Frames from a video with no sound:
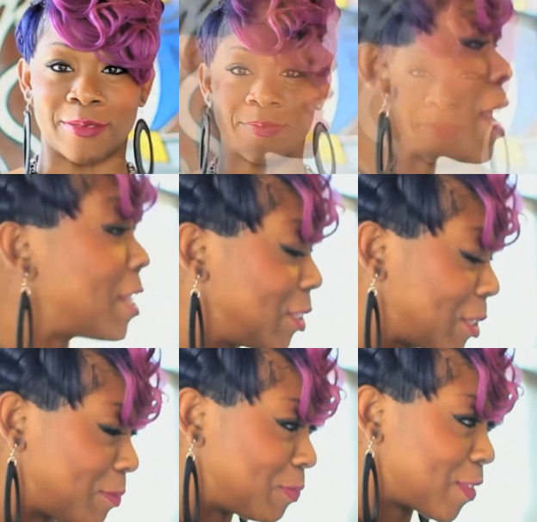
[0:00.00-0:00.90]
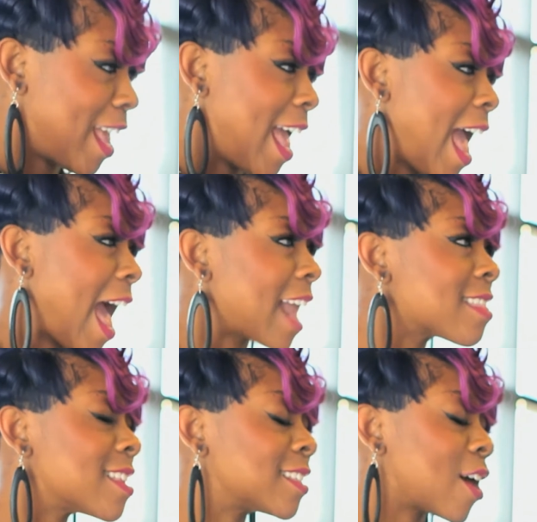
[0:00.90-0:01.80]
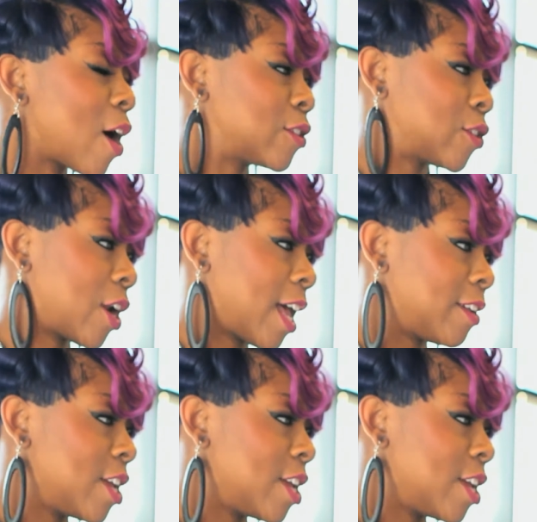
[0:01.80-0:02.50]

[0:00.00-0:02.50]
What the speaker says: Lanisha, how did this all start out?